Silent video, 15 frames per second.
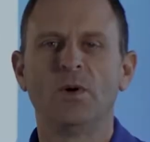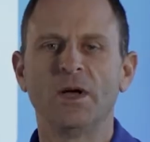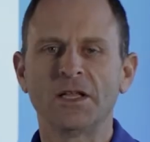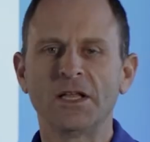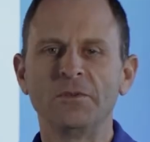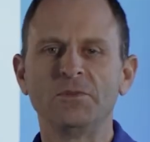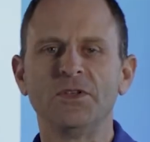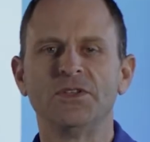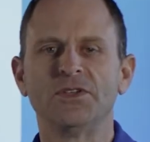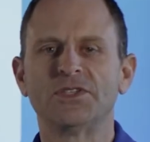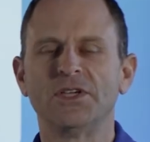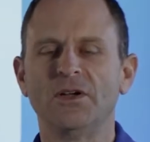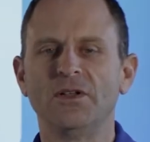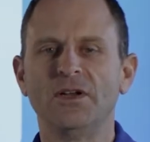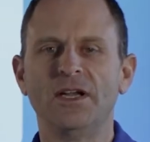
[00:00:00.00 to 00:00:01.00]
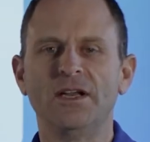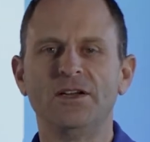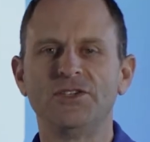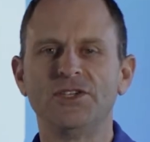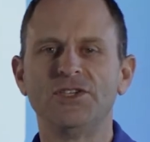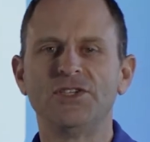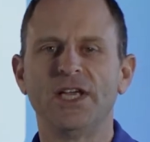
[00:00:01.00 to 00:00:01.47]
Welcome to the Solar
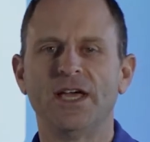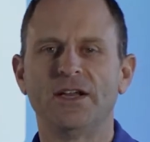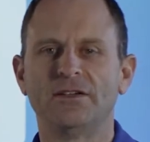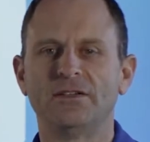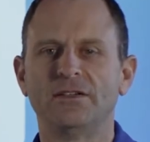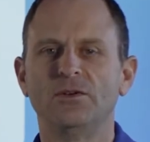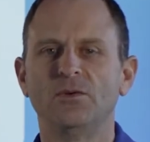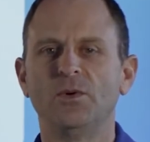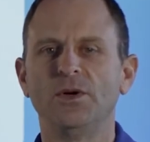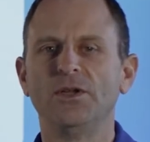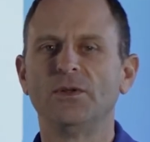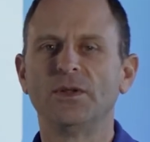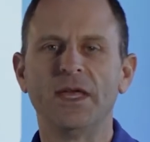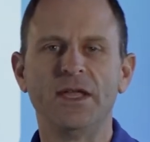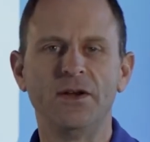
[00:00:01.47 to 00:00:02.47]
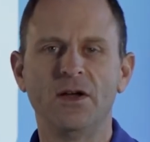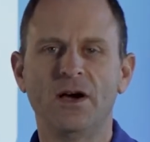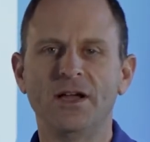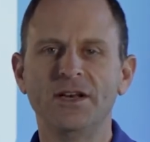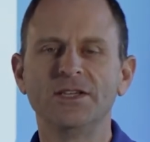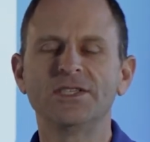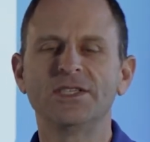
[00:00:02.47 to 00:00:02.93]
Energy Channel, where you'll get an
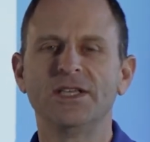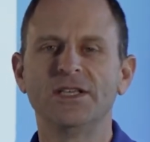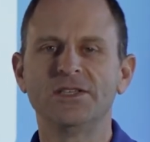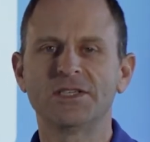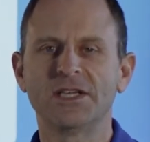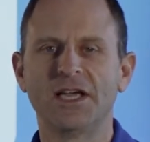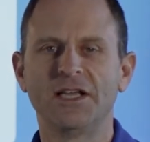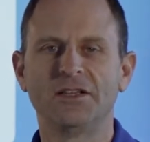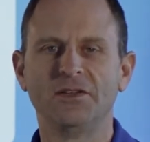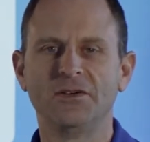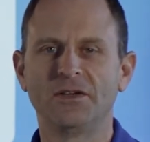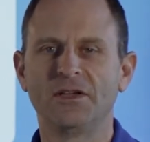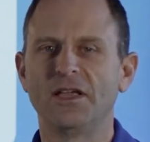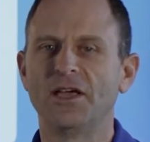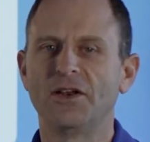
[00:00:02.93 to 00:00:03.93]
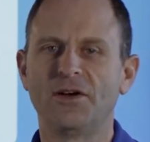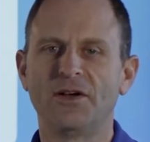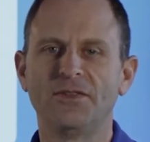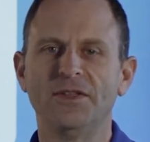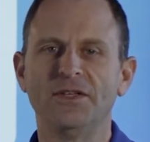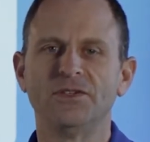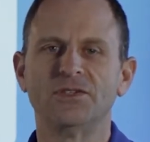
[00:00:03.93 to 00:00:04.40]
honest inside look at all
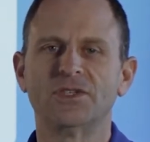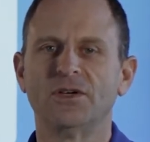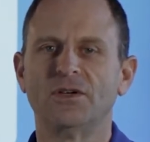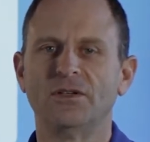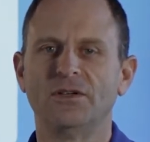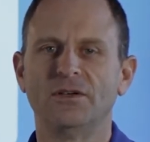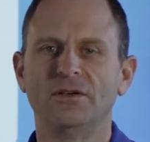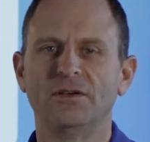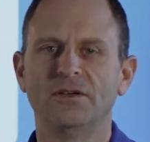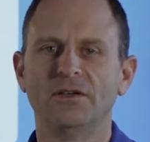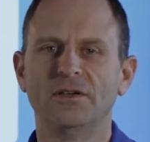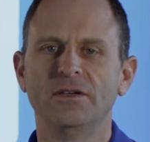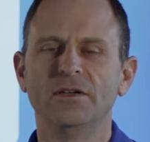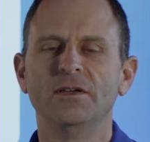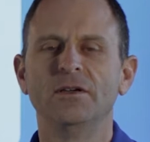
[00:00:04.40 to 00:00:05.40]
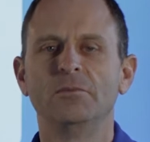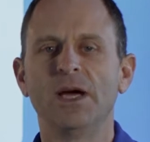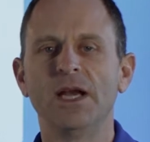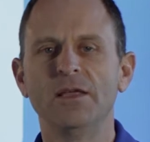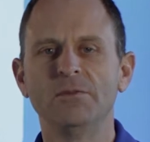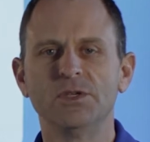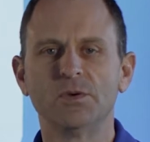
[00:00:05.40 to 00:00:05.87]
things solar. My
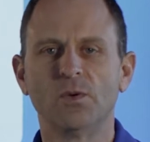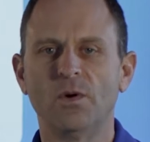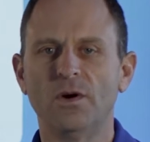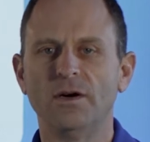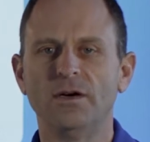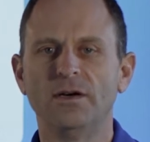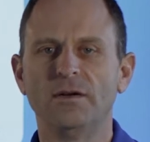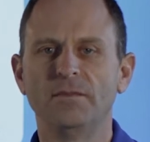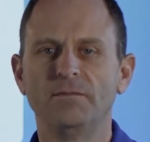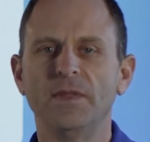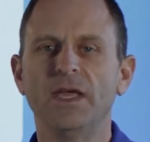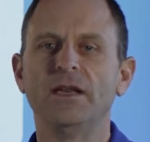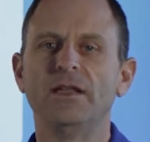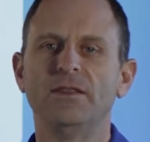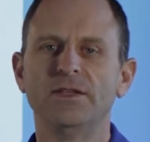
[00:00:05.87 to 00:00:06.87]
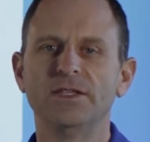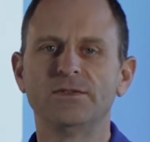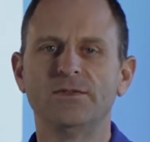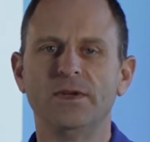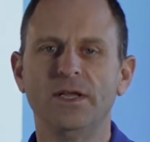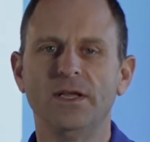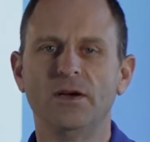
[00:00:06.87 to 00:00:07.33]
name is Warren, and in this
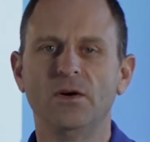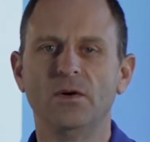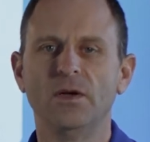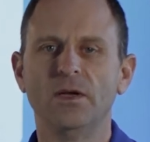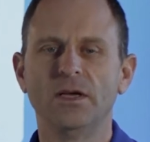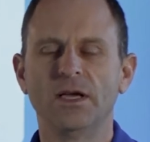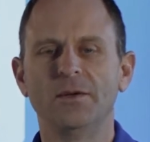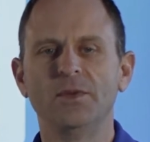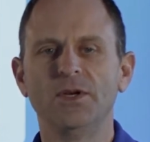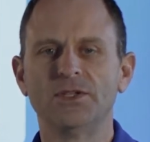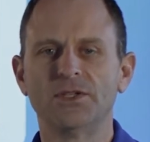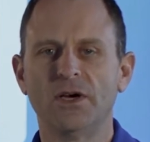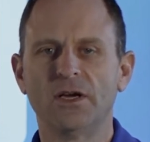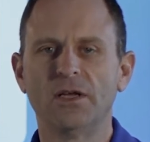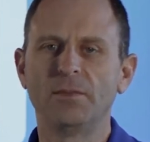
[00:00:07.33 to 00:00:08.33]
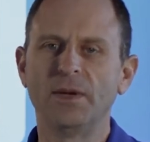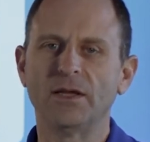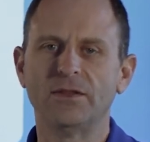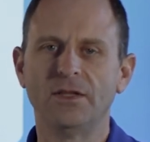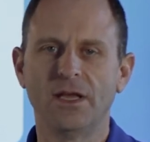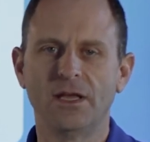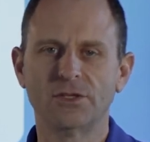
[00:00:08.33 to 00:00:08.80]
video, I'm going to talk
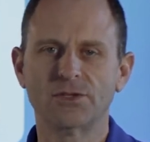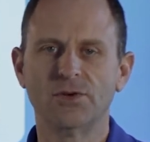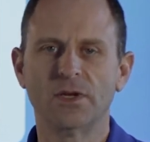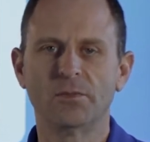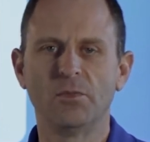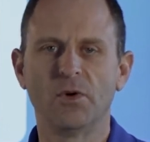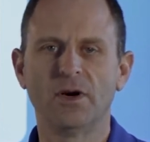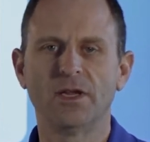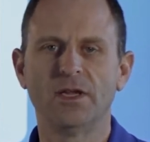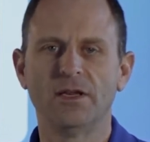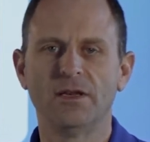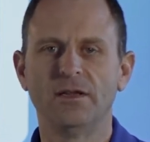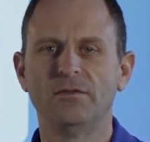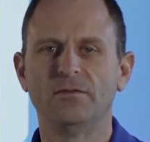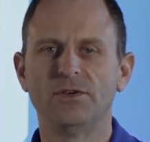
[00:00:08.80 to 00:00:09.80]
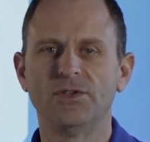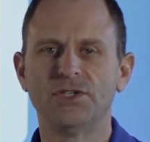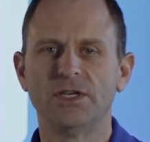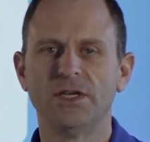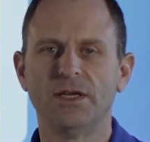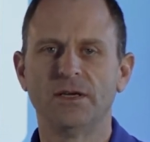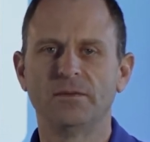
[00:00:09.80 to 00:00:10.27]
about the SREC market in
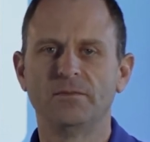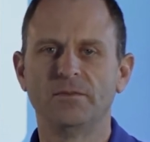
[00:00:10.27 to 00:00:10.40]
Virginia.